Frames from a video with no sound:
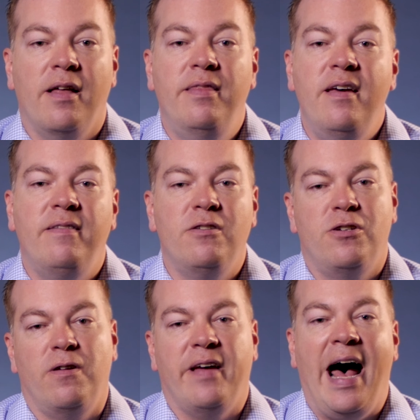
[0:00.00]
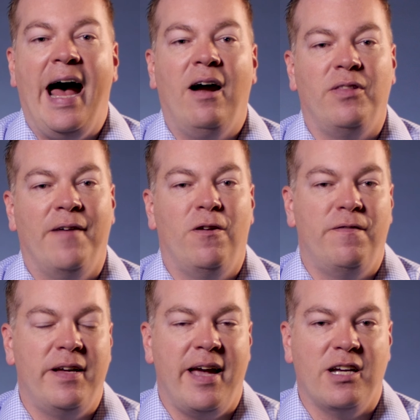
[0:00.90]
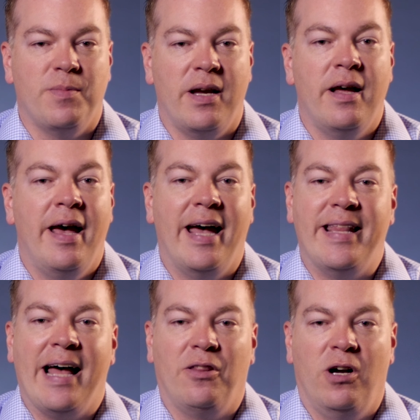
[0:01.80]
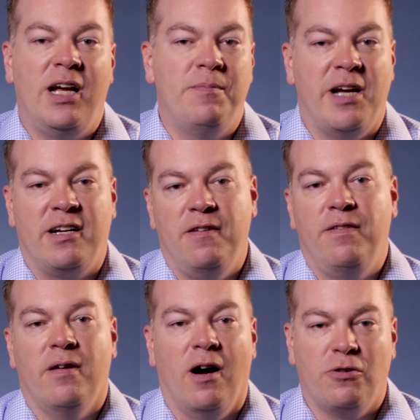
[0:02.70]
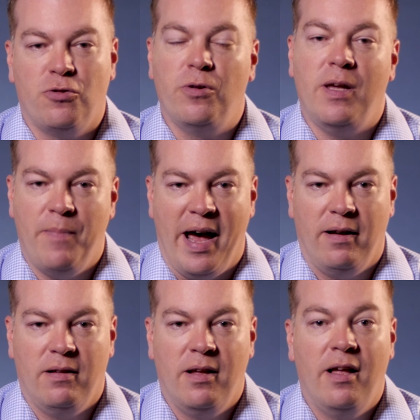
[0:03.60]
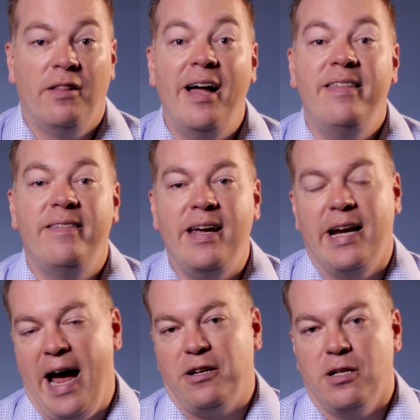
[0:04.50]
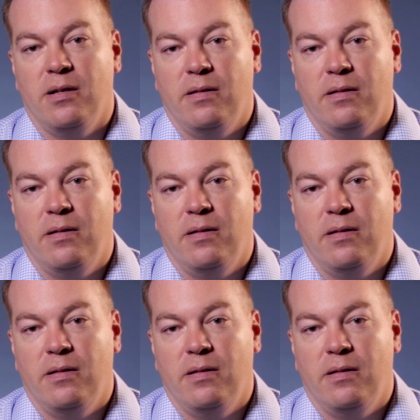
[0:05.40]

This ensures a higher level of engagement and that learning objectives are truly met. Let's see it in action.